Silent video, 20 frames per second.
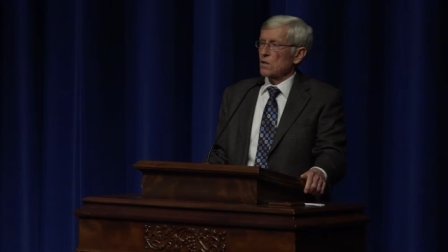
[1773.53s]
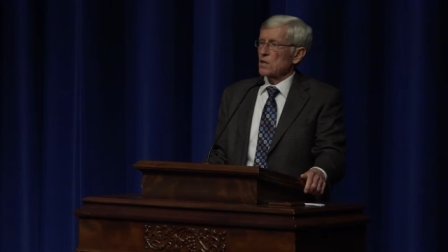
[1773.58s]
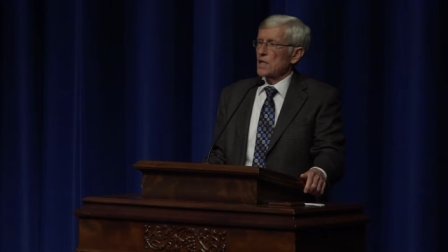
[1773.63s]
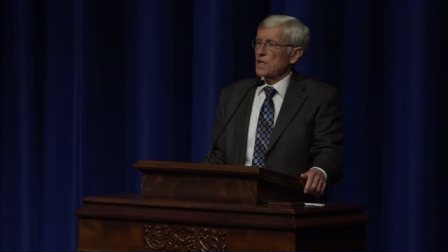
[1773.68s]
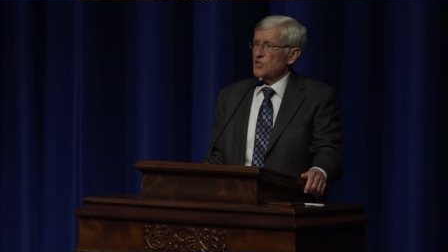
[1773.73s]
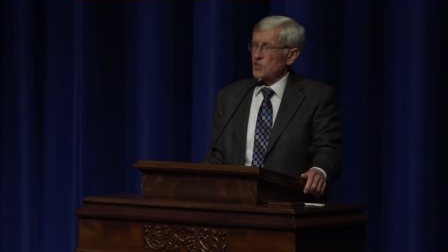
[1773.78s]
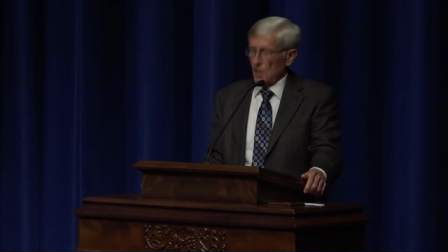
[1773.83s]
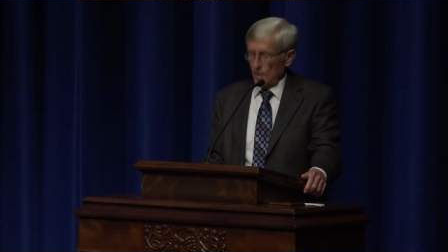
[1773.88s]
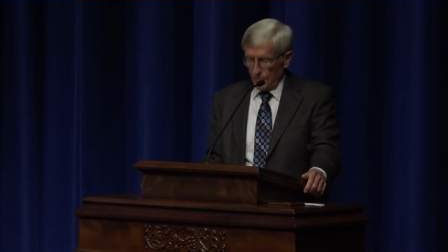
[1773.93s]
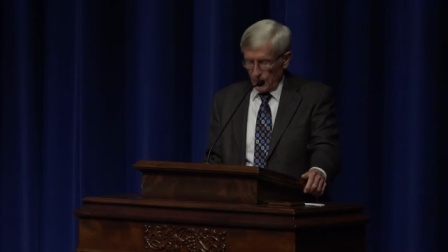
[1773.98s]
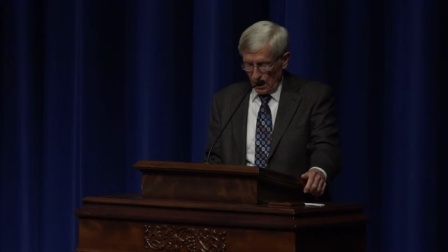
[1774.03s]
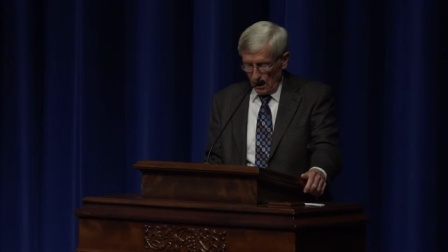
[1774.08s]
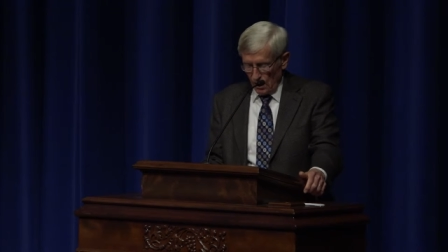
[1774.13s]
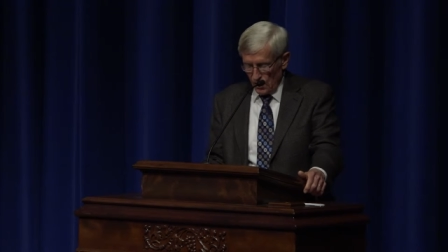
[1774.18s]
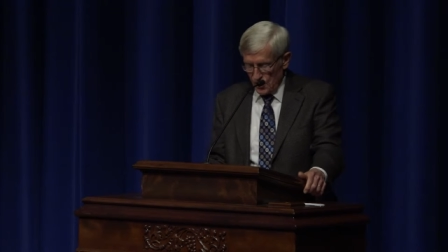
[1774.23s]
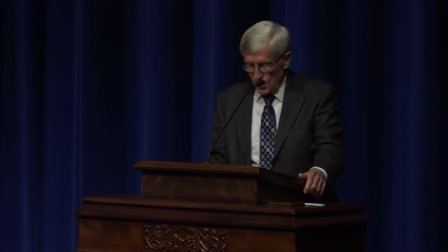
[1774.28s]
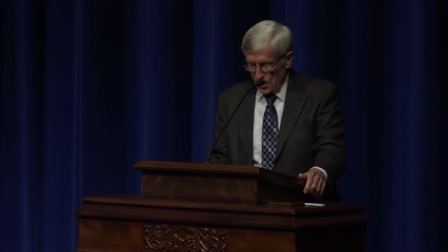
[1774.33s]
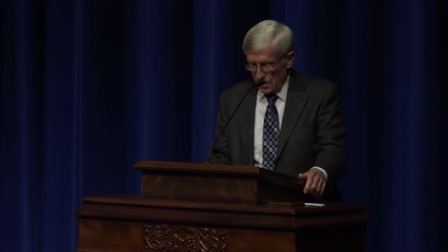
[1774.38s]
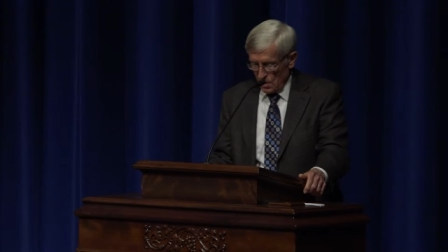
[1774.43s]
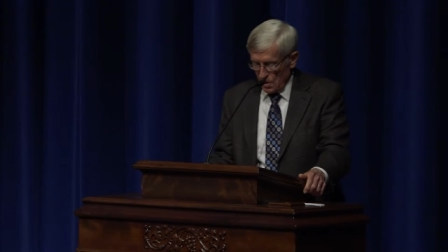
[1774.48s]
and it's up
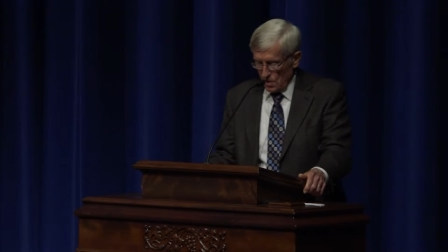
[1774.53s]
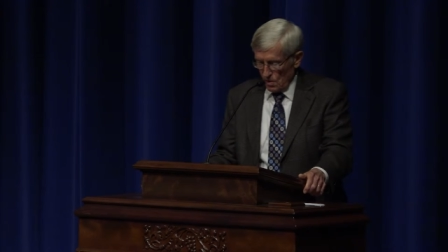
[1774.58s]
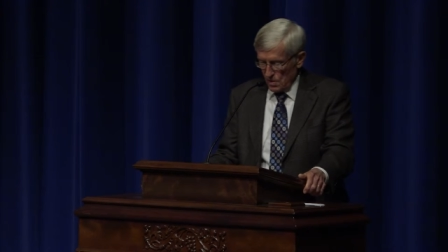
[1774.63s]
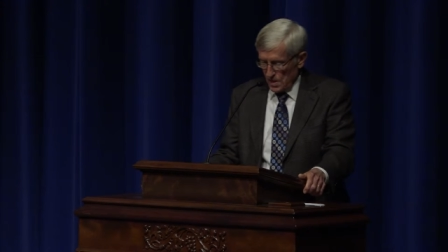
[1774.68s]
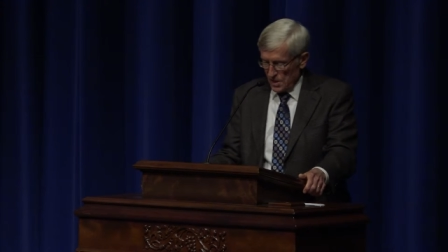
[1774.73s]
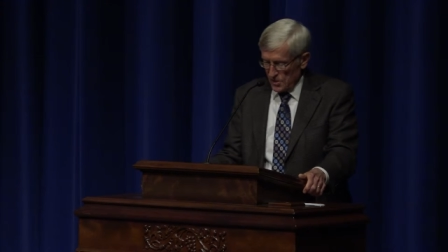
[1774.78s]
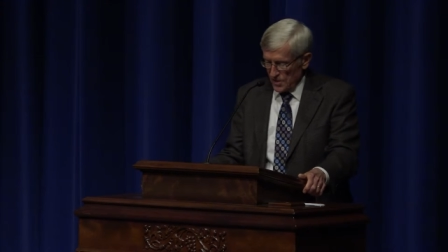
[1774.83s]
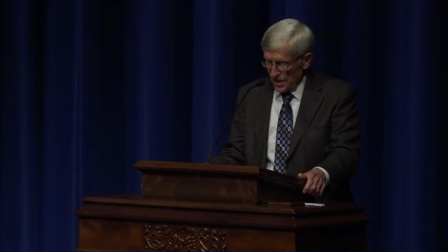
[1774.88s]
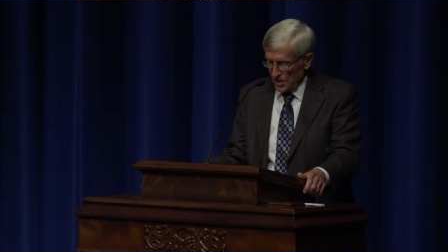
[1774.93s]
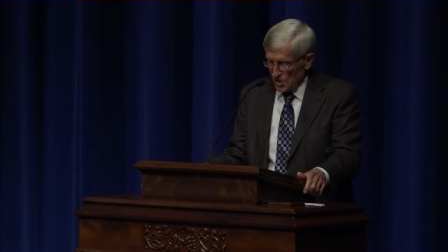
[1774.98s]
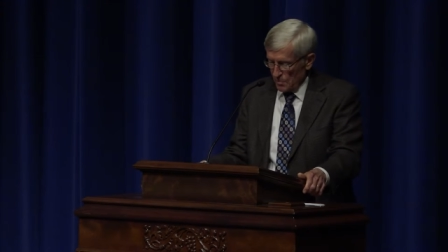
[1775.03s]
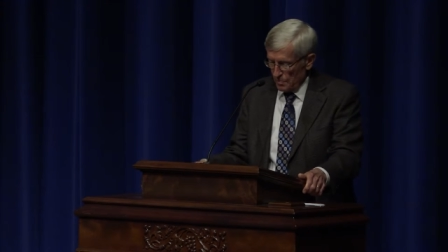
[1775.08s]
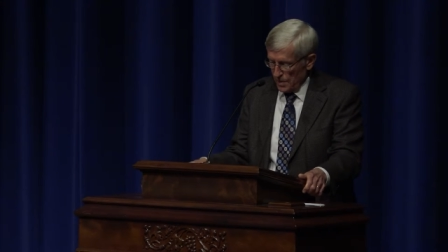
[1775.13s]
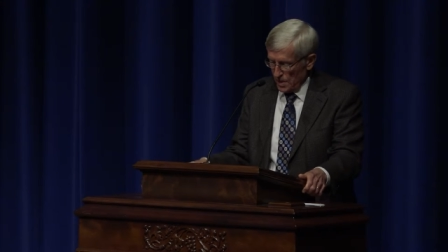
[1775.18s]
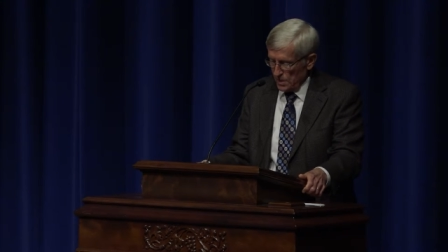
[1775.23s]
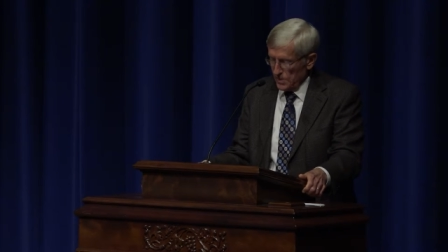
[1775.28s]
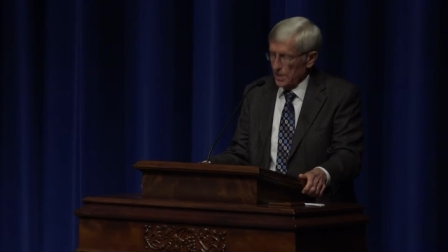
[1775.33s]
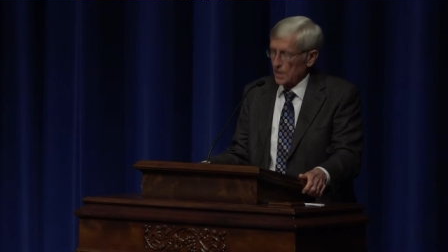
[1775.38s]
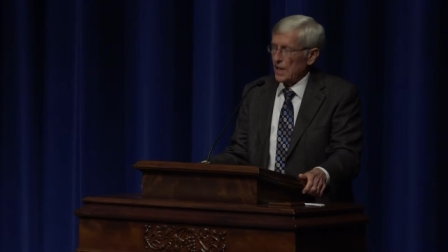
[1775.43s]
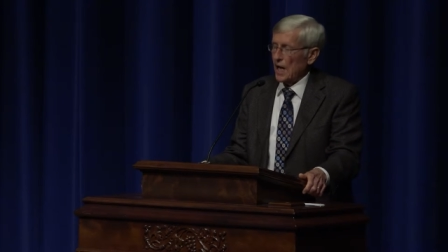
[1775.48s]
close to thirty-six
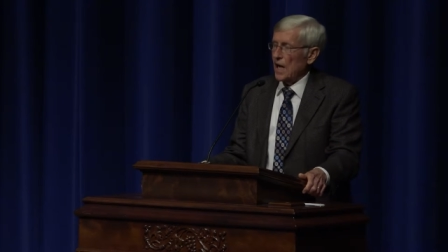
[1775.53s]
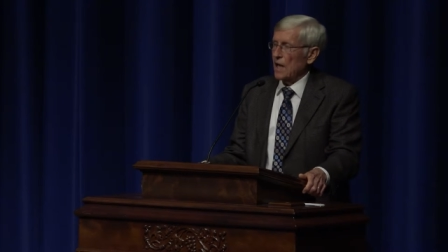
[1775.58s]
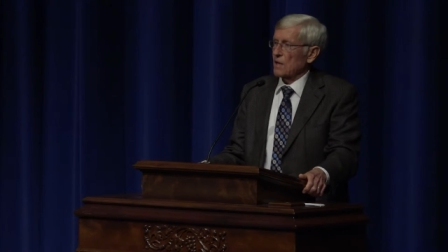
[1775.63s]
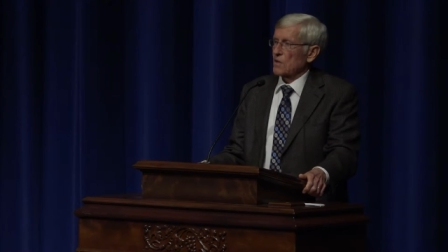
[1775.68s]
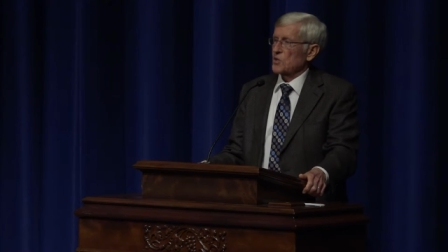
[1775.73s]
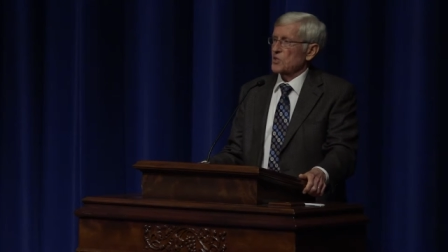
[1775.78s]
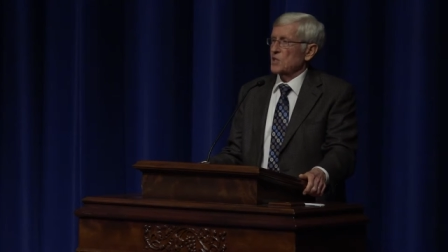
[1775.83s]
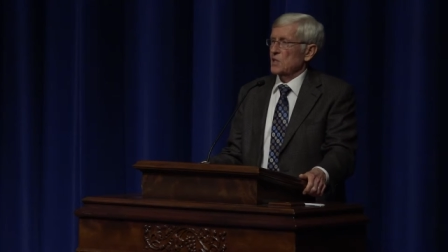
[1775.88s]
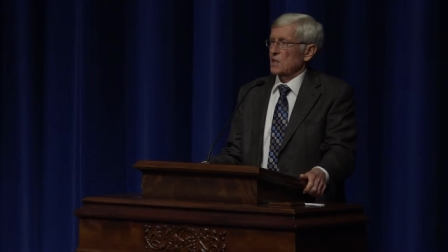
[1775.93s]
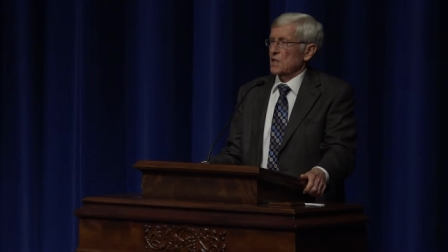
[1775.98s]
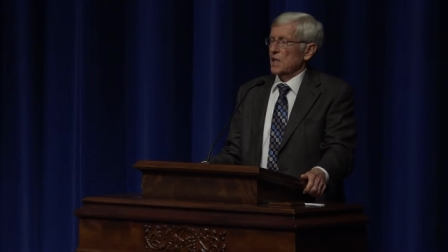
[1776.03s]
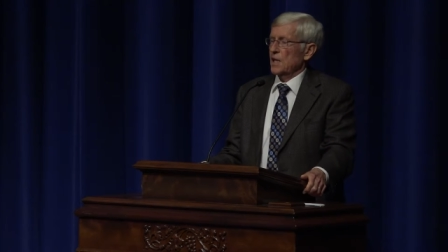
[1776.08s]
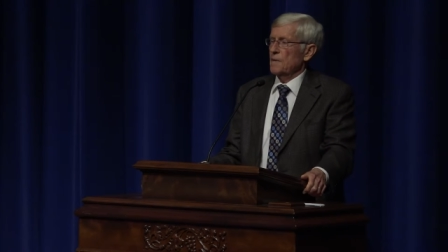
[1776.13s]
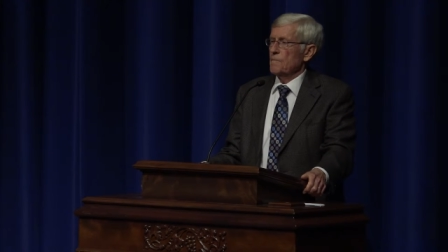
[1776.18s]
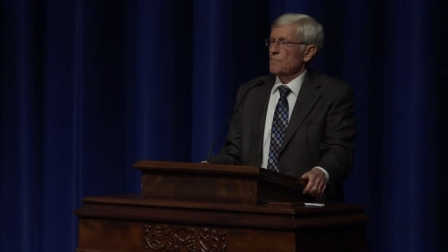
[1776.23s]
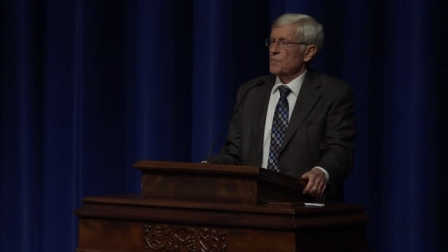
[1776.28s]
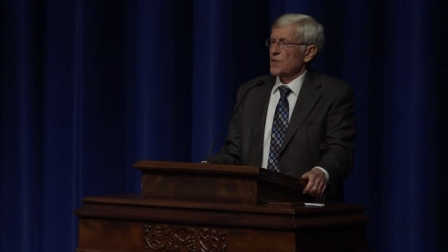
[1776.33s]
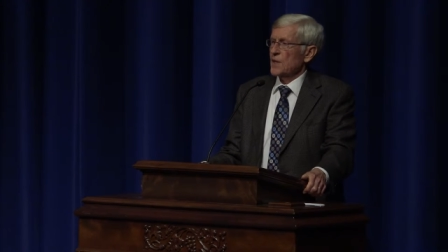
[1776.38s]
billion dollars today.